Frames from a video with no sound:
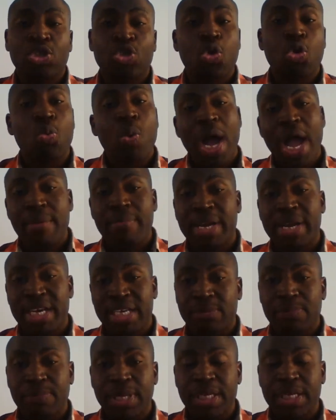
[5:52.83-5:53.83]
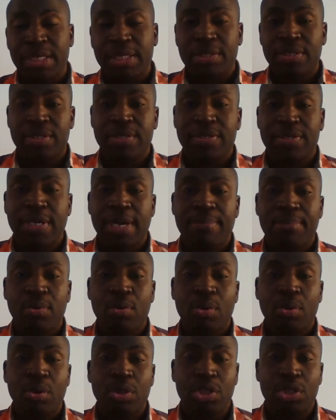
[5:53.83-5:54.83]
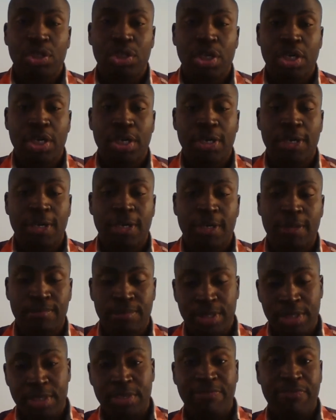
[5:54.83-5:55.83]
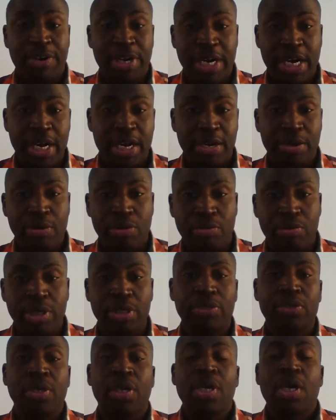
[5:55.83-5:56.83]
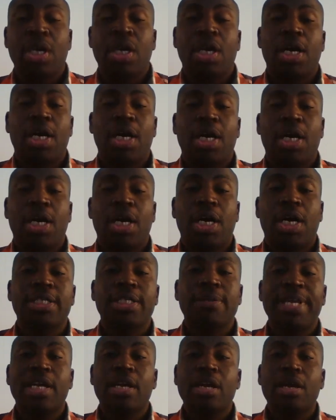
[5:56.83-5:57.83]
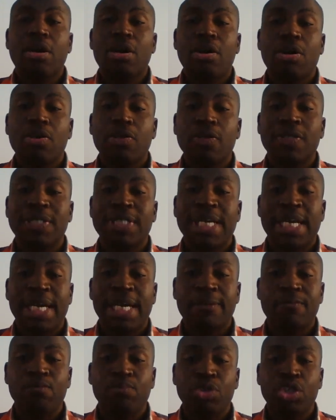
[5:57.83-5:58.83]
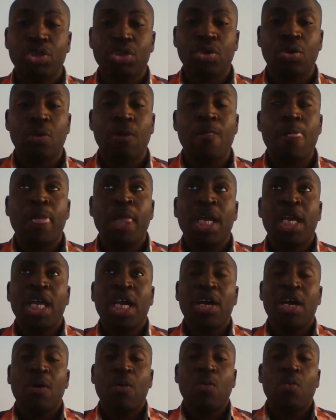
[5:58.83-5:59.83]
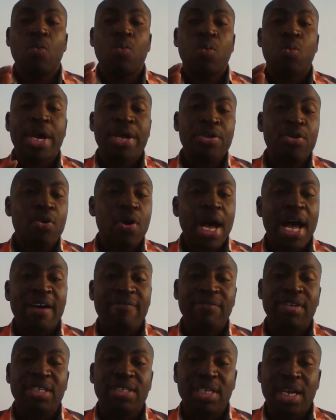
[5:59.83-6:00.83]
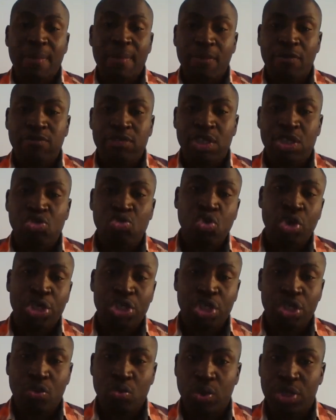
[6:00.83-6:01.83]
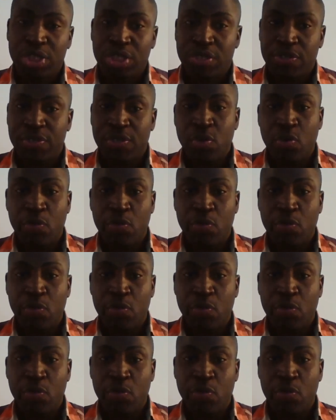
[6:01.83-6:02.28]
So why am I explaining this approach, the different categories? It's because that when you have this type of situation, which is the